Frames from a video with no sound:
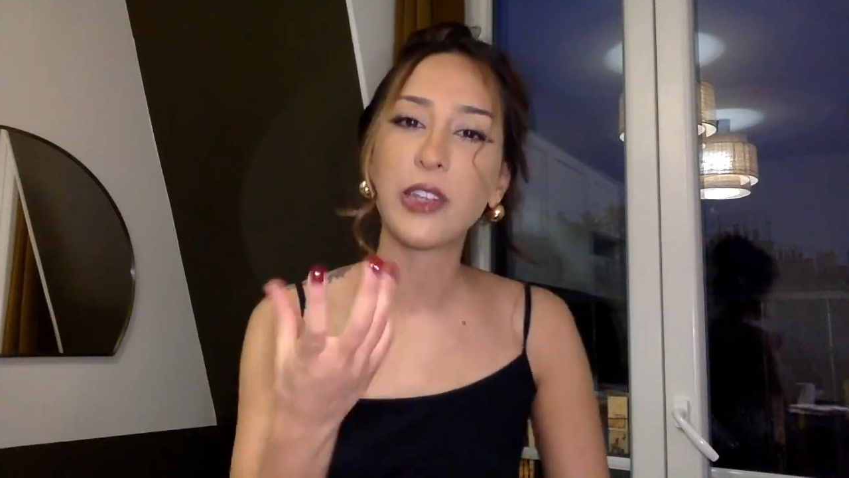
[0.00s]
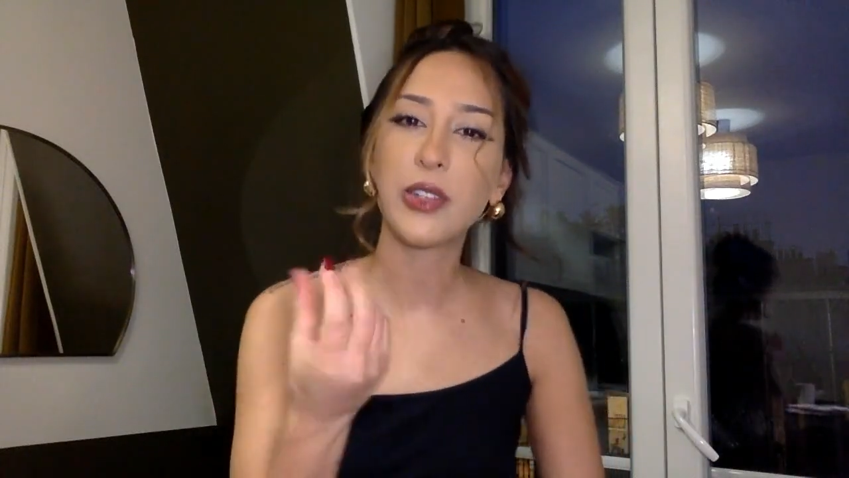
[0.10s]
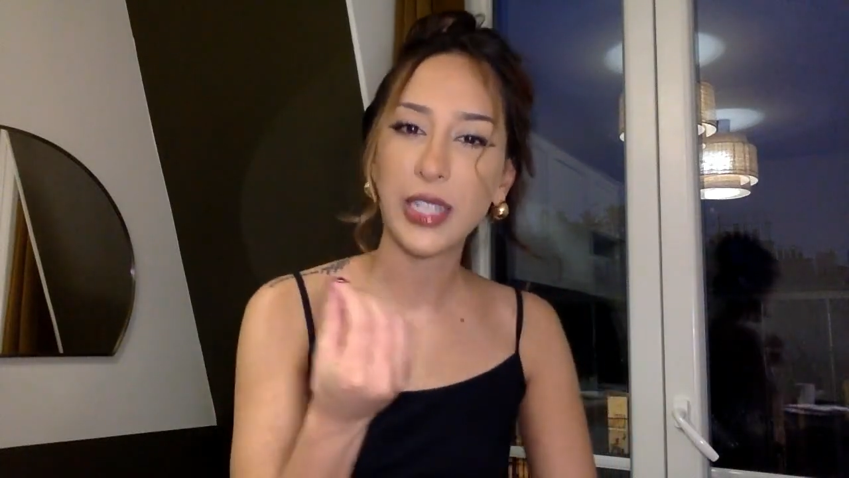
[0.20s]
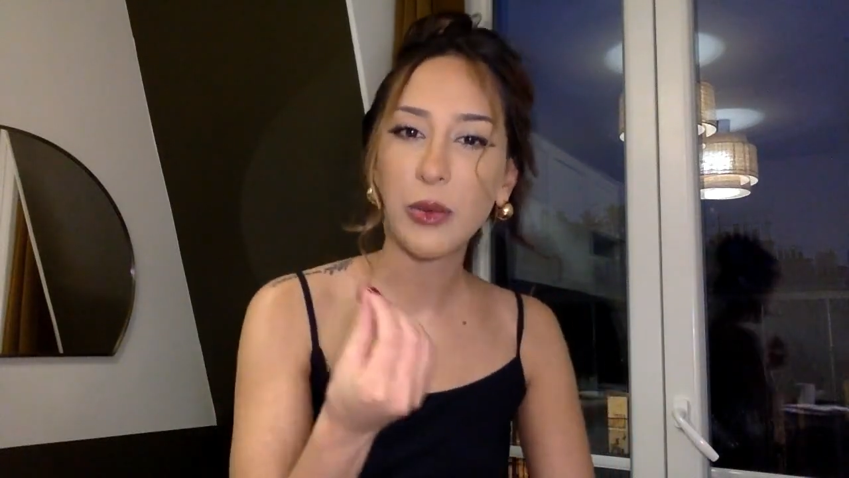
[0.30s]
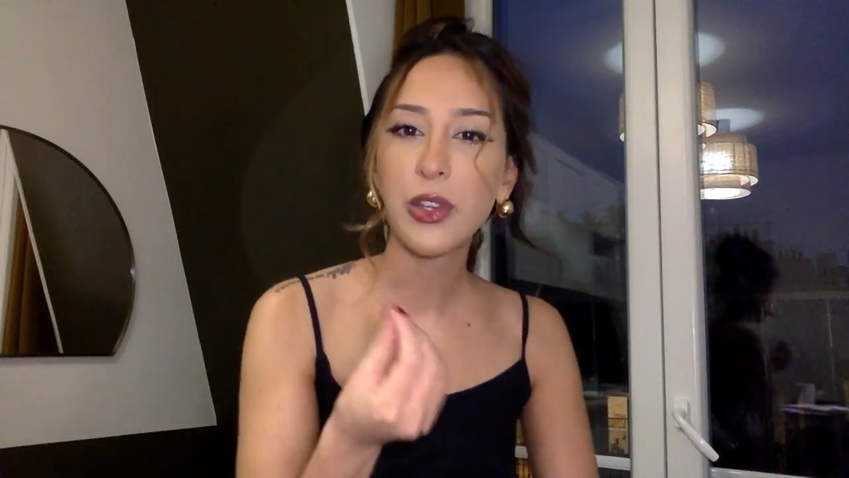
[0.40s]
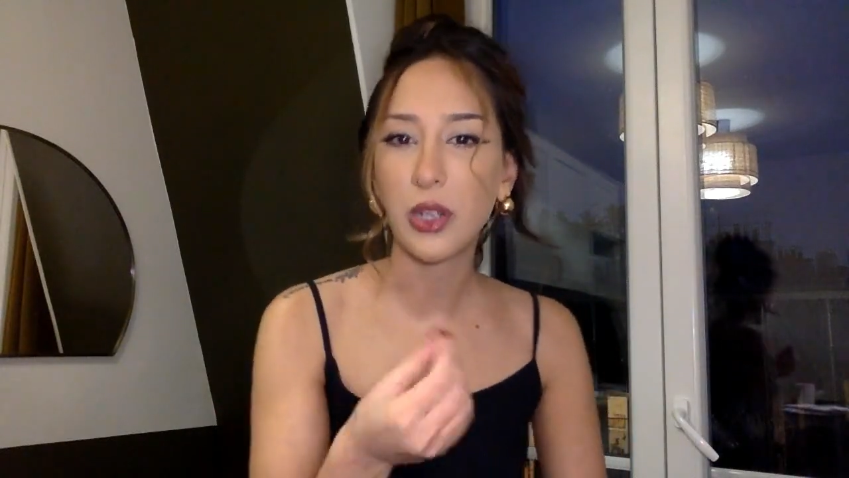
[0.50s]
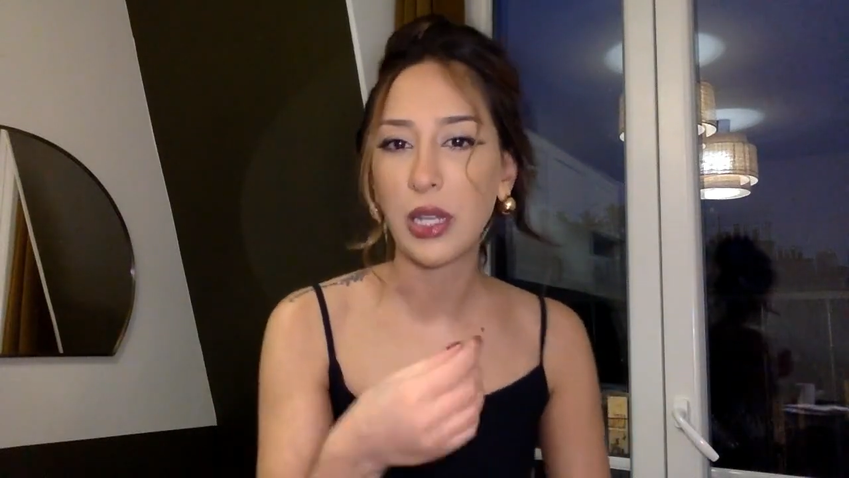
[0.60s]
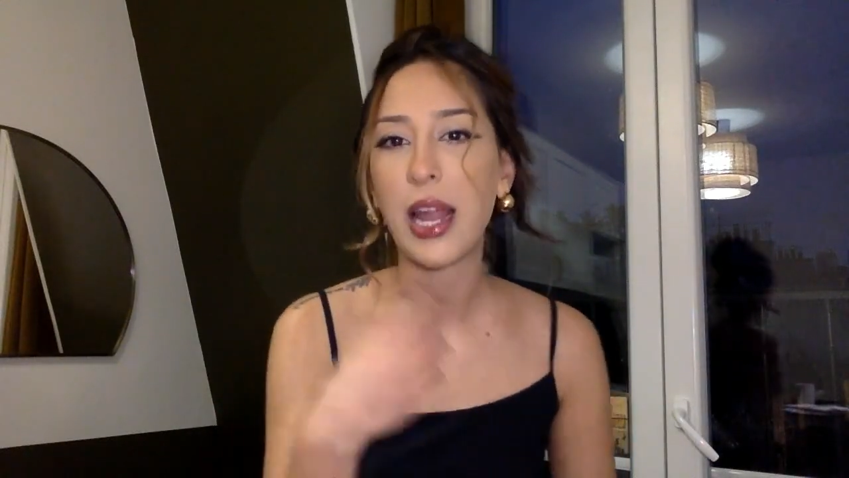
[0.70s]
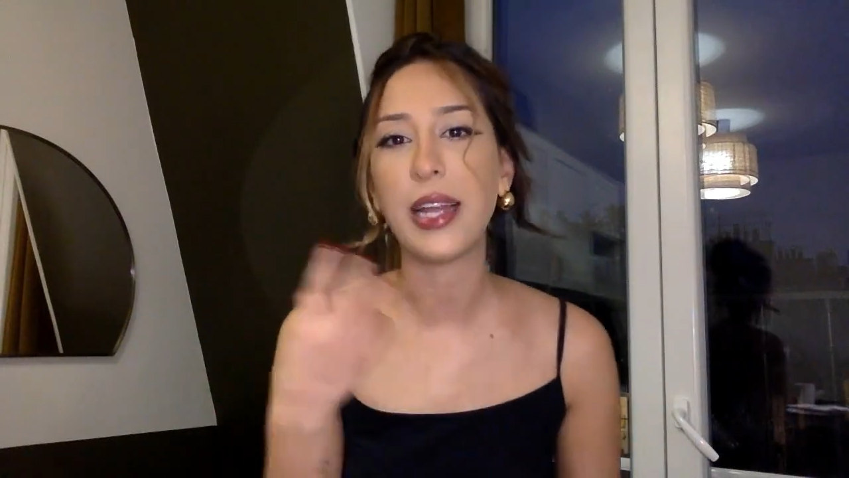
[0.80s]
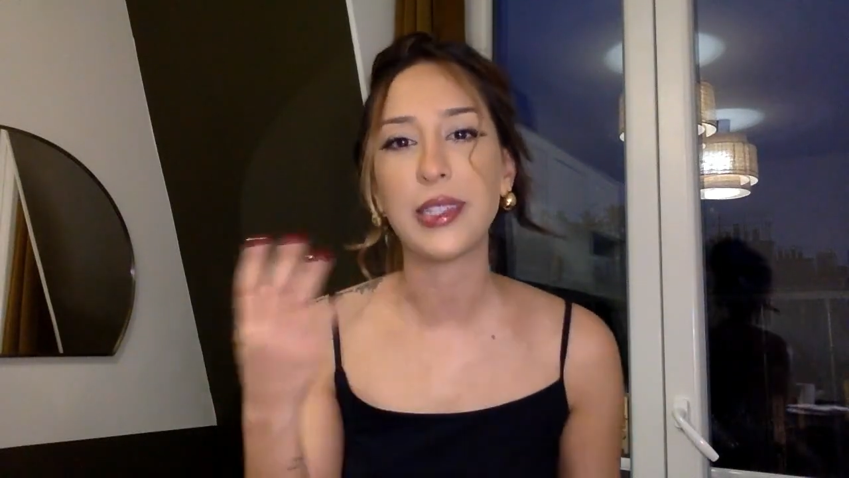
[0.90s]
you stick with your
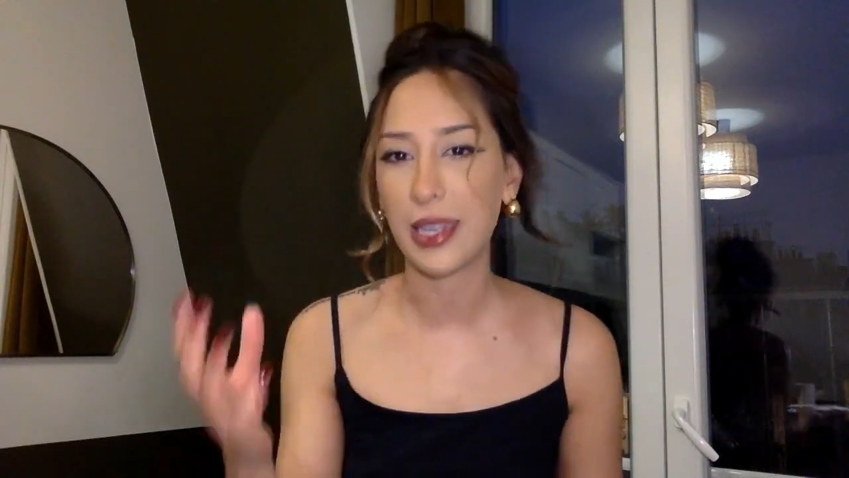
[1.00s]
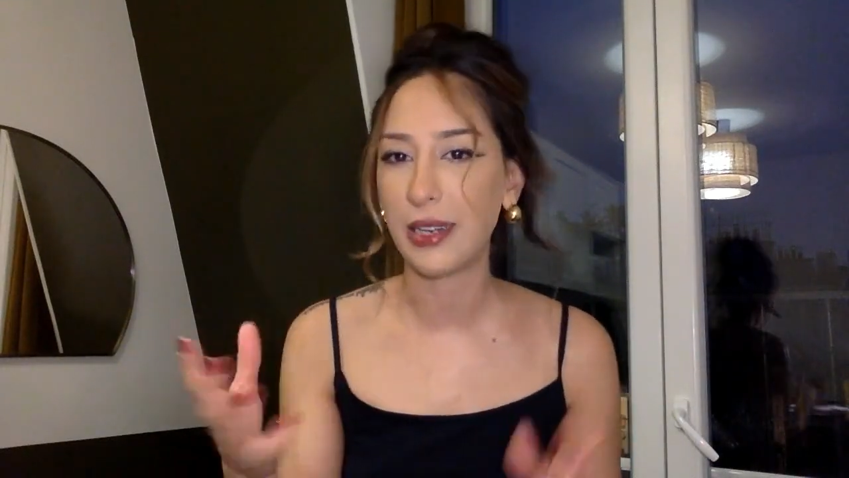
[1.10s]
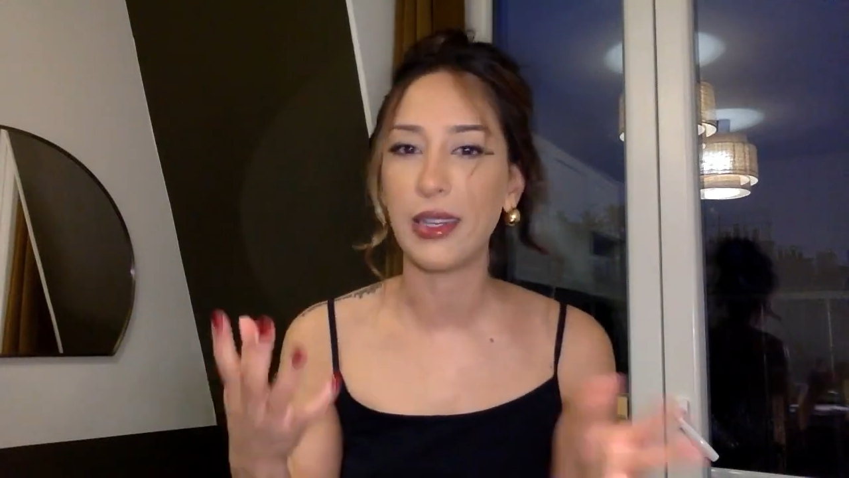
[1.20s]
alliance and